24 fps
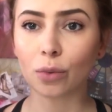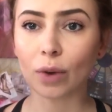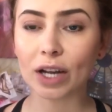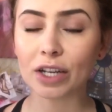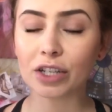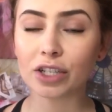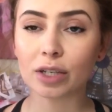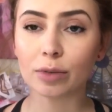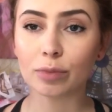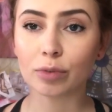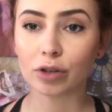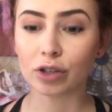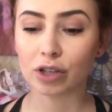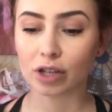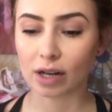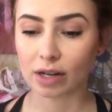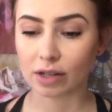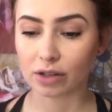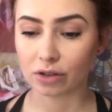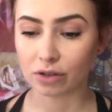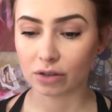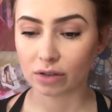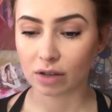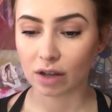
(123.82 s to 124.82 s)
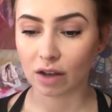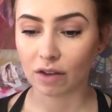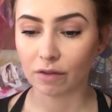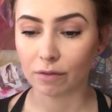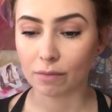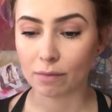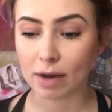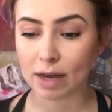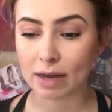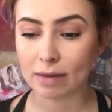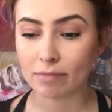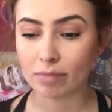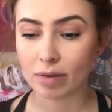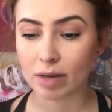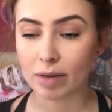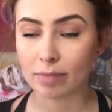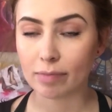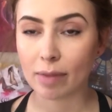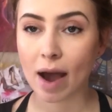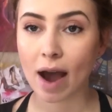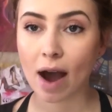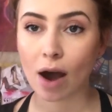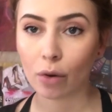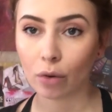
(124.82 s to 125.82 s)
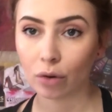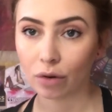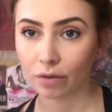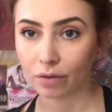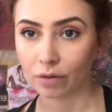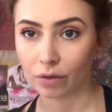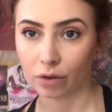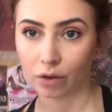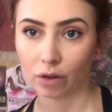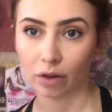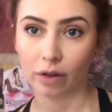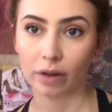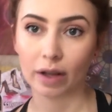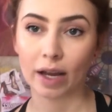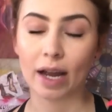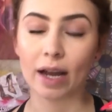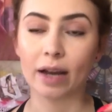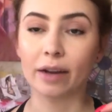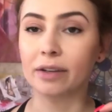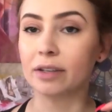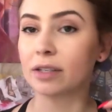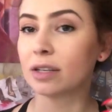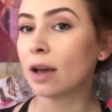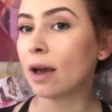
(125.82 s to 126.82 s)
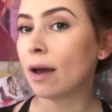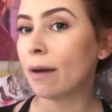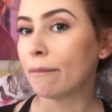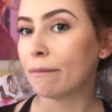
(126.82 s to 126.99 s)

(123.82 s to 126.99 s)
way she projects herself might be powerful and